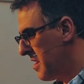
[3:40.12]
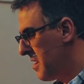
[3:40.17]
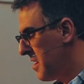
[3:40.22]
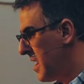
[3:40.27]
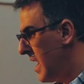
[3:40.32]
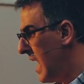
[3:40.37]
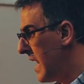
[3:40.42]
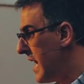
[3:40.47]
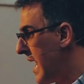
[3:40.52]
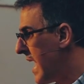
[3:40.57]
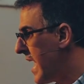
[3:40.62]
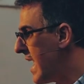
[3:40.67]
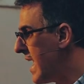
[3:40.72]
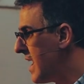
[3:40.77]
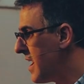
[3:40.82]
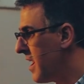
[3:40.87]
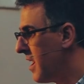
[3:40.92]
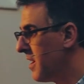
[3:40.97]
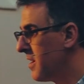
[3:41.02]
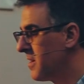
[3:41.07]
And
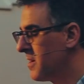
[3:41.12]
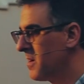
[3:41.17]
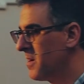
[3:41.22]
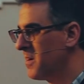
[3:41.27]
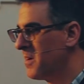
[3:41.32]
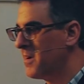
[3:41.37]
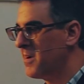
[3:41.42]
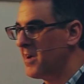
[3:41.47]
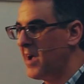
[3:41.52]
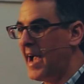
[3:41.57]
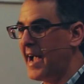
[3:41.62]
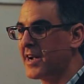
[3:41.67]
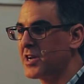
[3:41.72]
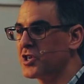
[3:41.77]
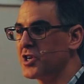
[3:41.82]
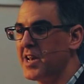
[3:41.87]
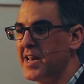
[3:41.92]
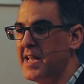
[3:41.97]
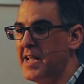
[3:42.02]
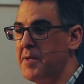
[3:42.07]
here,
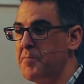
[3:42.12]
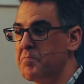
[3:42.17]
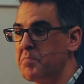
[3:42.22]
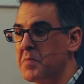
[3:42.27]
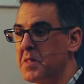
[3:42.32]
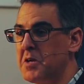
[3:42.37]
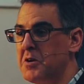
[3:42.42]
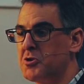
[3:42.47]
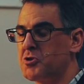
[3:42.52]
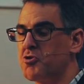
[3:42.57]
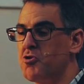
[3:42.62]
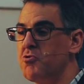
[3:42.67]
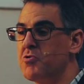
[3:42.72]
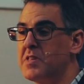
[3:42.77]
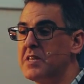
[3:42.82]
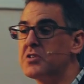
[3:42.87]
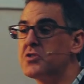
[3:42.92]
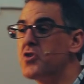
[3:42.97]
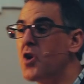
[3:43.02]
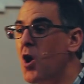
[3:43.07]
actually, truth
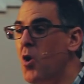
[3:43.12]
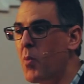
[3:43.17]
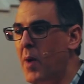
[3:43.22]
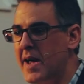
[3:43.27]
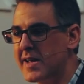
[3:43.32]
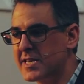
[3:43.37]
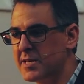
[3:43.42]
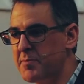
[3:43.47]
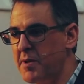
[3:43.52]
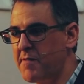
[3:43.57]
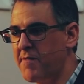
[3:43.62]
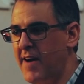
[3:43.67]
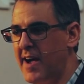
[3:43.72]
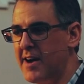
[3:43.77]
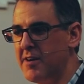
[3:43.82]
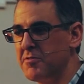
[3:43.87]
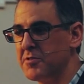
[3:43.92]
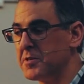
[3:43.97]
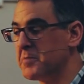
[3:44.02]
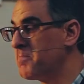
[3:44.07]
is nowhere to be
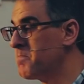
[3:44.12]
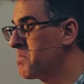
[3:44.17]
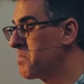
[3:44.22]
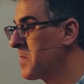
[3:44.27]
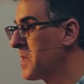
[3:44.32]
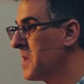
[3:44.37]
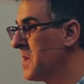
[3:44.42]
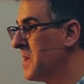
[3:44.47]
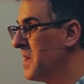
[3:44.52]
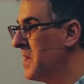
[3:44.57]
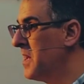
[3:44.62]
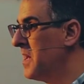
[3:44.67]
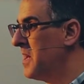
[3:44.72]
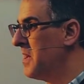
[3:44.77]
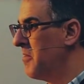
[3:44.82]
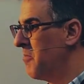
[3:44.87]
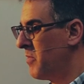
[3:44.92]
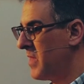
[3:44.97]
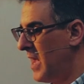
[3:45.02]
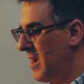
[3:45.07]
found.
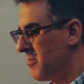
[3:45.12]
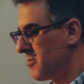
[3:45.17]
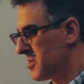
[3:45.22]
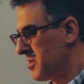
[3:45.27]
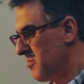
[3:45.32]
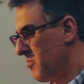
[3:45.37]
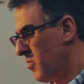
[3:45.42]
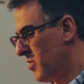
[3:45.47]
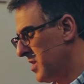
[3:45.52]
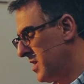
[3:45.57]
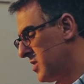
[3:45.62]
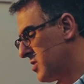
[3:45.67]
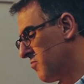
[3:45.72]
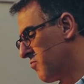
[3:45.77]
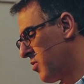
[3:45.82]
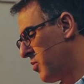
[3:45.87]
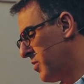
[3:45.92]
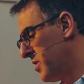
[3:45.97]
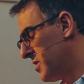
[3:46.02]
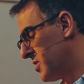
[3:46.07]
Without wanting to
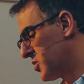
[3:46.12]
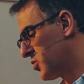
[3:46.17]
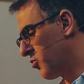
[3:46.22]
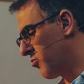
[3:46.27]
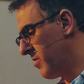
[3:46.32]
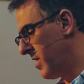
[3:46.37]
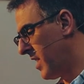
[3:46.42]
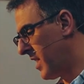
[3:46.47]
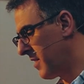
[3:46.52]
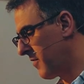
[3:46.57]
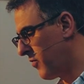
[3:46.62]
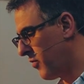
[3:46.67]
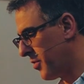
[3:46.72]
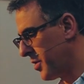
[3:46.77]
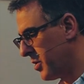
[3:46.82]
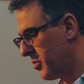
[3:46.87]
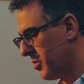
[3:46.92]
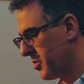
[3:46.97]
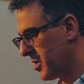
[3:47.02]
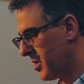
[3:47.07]
ruin the storyline for
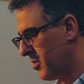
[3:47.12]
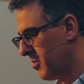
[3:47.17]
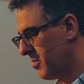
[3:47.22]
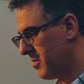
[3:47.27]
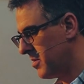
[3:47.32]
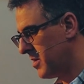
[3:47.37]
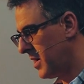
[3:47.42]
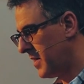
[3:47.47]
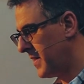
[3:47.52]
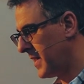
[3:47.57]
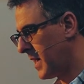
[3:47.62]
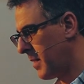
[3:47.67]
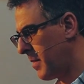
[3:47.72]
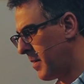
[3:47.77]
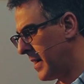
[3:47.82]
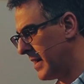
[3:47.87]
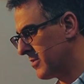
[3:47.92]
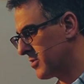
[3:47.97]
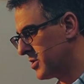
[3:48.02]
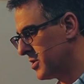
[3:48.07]
you, although I think I'm
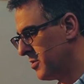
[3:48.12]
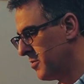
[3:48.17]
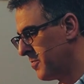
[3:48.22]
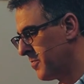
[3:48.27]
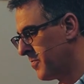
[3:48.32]
about to,